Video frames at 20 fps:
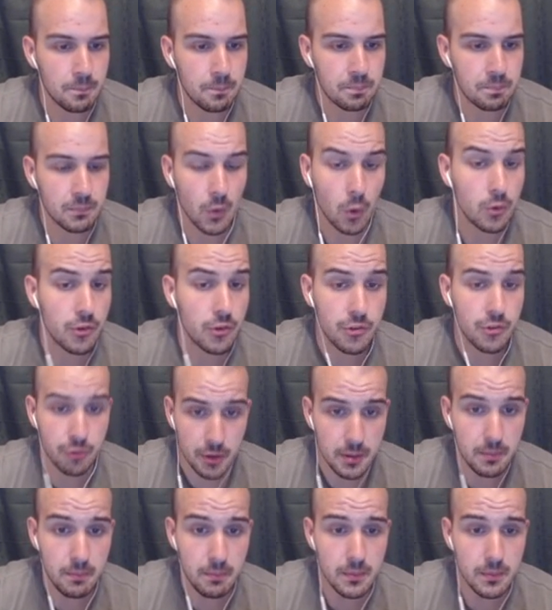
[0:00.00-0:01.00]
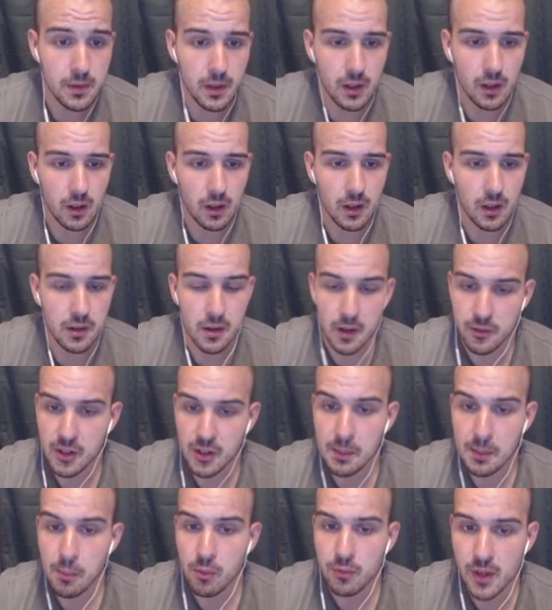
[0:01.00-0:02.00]
on stream in the next
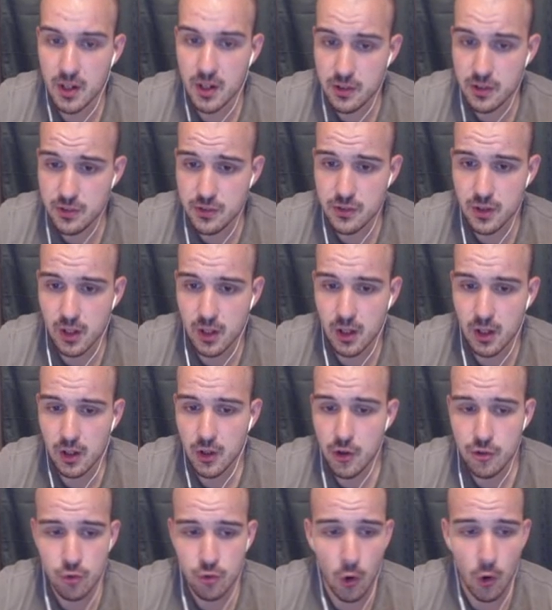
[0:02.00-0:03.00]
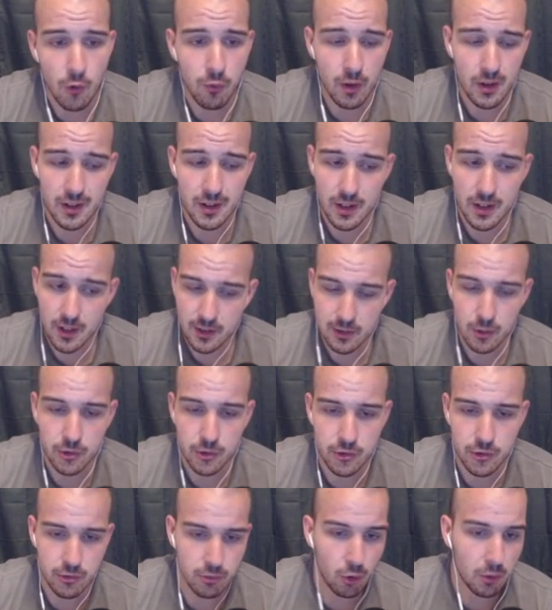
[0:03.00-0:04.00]
couple of days. So far it
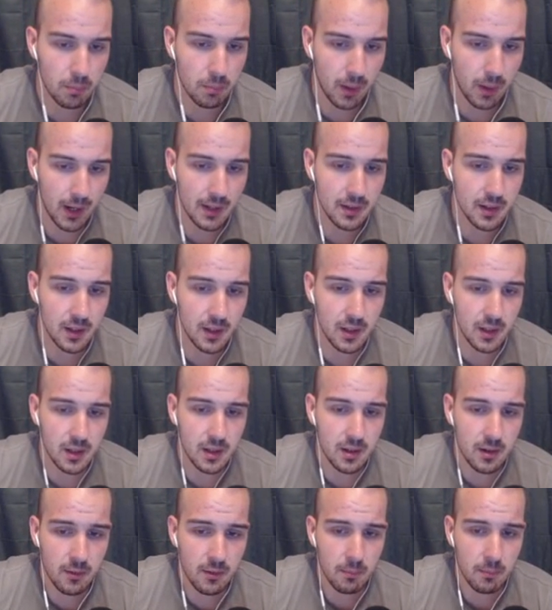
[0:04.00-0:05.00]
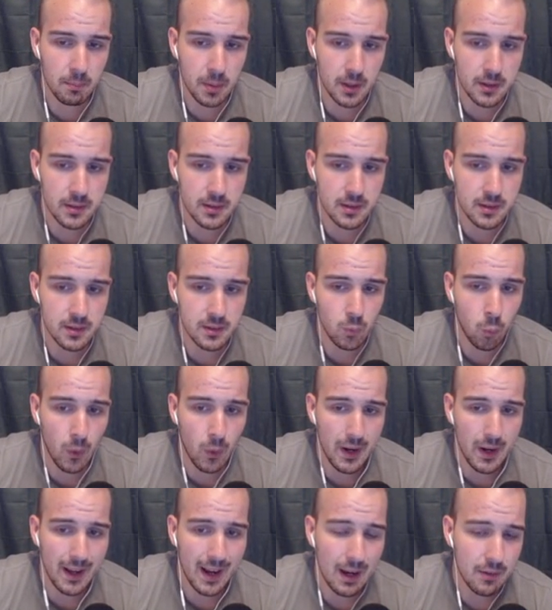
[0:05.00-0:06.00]
looks not bad, but
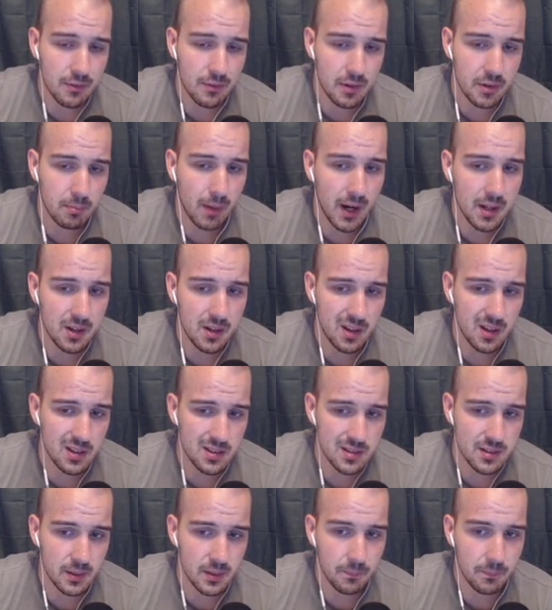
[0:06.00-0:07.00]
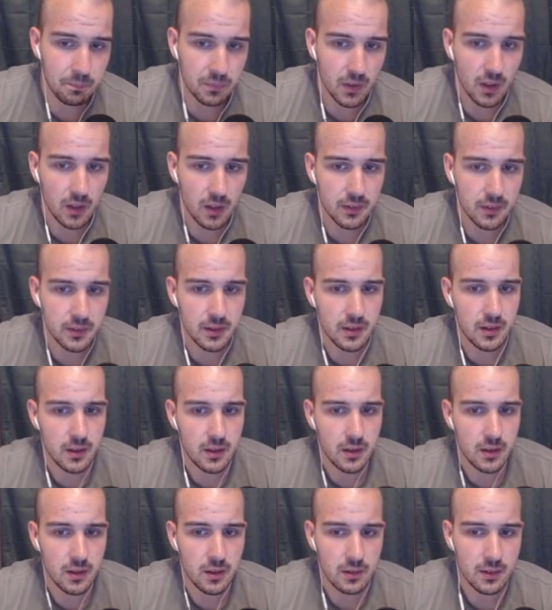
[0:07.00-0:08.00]
what I have in mind is
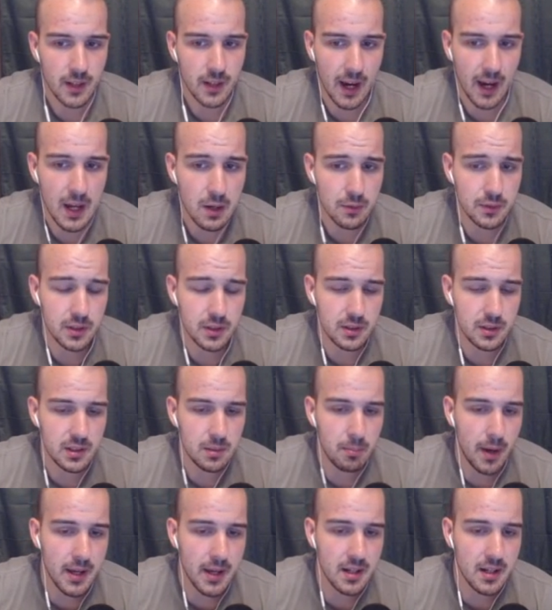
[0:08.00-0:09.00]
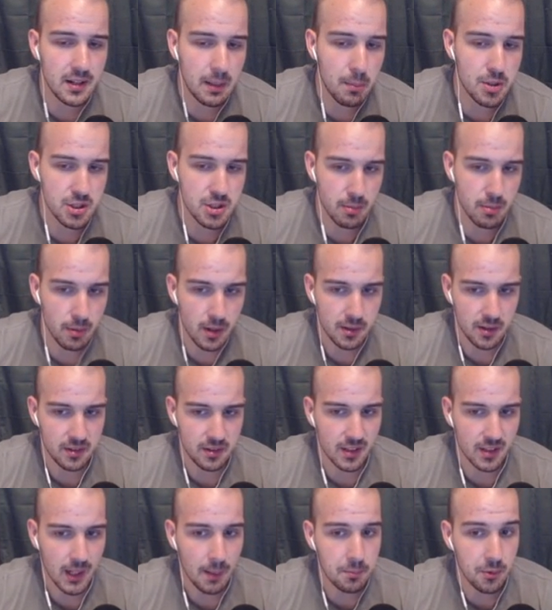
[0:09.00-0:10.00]
the main damage ability is
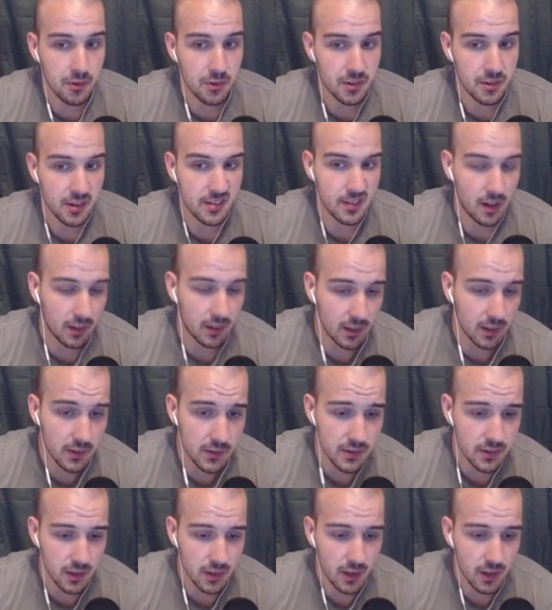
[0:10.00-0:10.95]
capped to 6 targets,